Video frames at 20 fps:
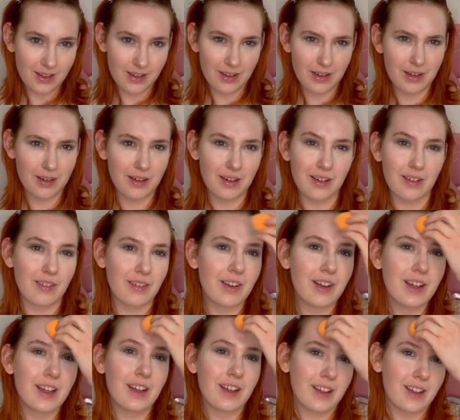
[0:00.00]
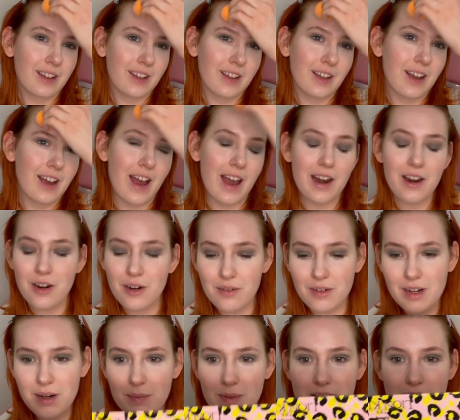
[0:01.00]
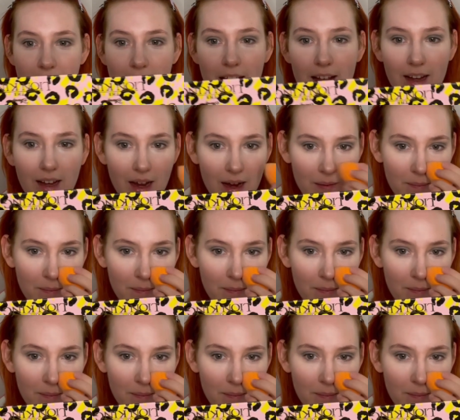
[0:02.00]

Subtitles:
I don't know. I don't know what I'm saying.